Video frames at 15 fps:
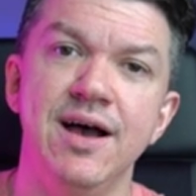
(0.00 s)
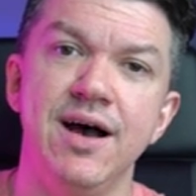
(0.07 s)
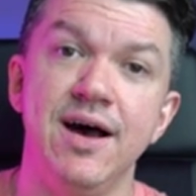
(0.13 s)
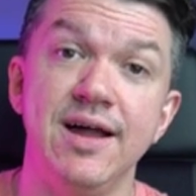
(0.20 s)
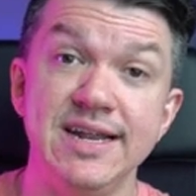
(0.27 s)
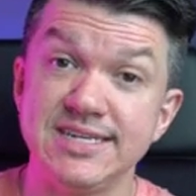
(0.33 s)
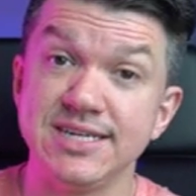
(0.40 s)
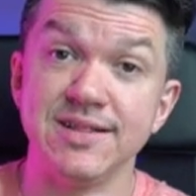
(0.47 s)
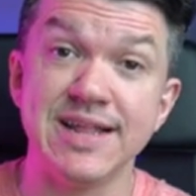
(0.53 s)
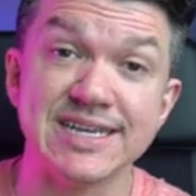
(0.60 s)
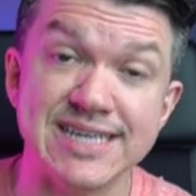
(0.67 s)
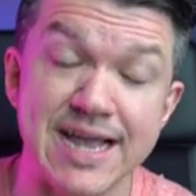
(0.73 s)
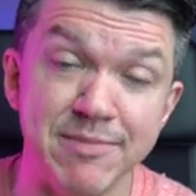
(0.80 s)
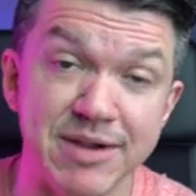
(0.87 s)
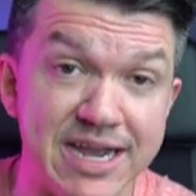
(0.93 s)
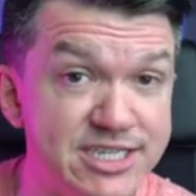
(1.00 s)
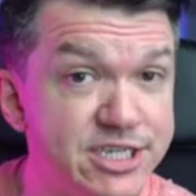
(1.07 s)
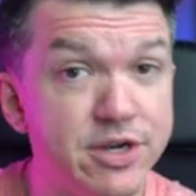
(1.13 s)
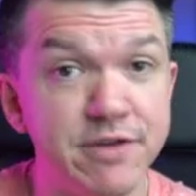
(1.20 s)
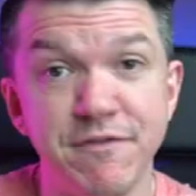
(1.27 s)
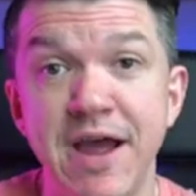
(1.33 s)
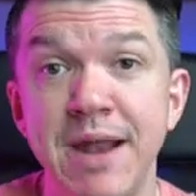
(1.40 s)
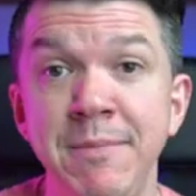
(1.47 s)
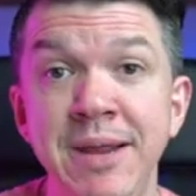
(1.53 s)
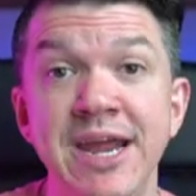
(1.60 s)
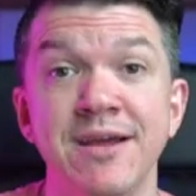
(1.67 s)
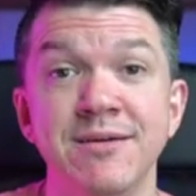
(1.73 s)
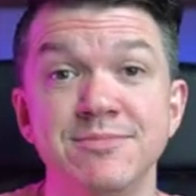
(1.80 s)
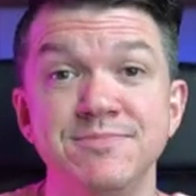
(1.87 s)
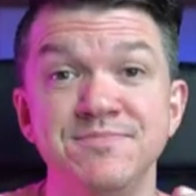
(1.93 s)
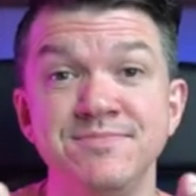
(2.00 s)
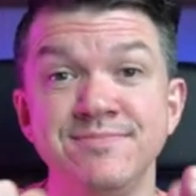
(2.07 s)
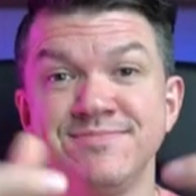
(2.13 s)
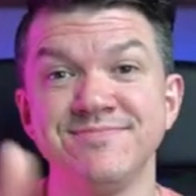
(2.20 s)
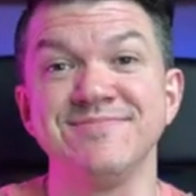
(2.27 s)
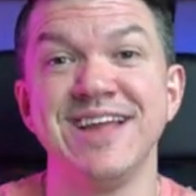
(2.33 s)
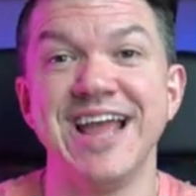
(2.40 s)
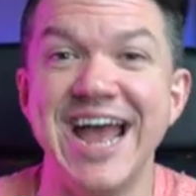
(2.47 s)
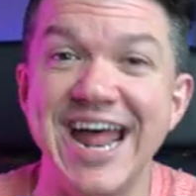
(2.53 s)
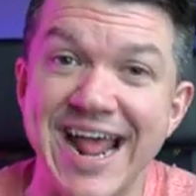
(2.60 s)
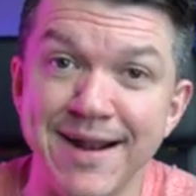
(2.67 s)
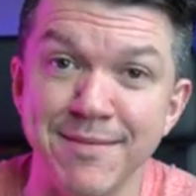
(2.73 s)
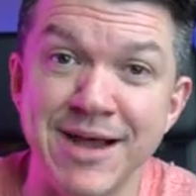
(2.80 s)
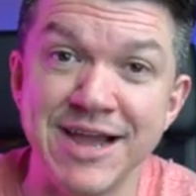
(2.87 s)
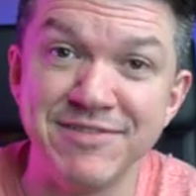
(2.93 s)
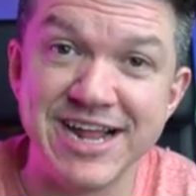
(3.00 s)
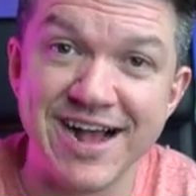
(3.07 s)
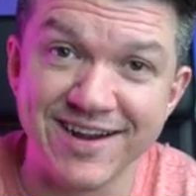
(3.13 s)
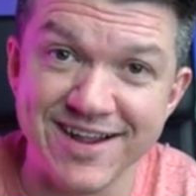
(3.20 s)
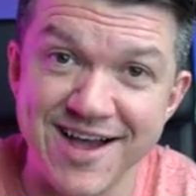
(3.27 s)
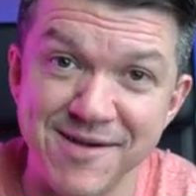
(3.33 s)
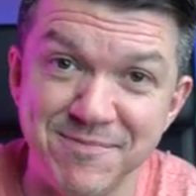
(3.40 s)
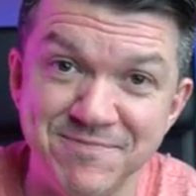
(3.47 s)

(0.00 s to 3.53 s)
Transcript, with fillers: Uh, and until next time, guys, you can find me at Adam Ivy dot com.